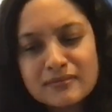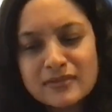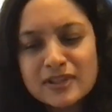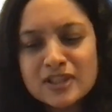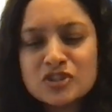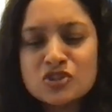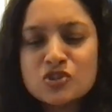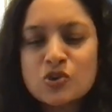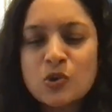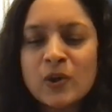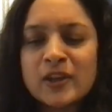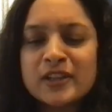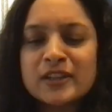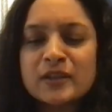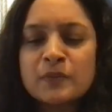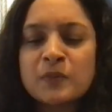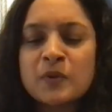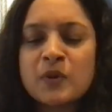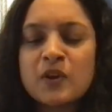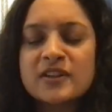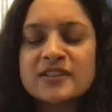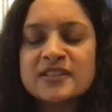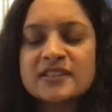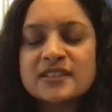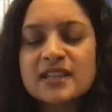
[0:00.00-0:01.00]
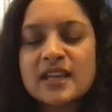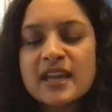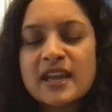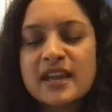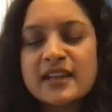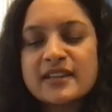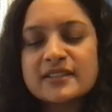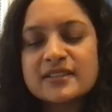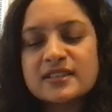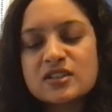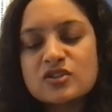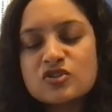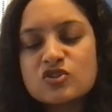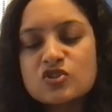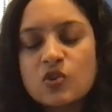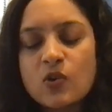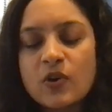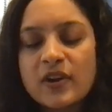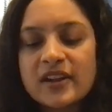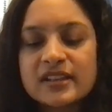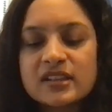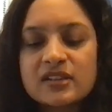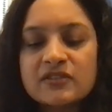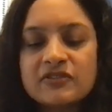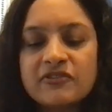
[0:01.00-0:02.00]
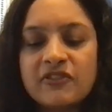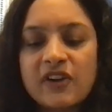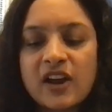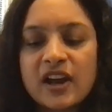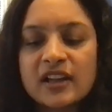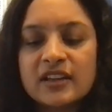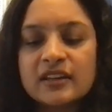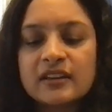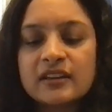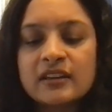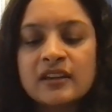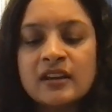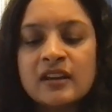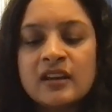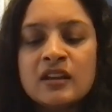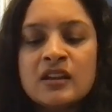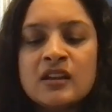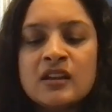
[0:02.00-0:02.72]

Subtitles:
enjoy the process, enjoy the fun.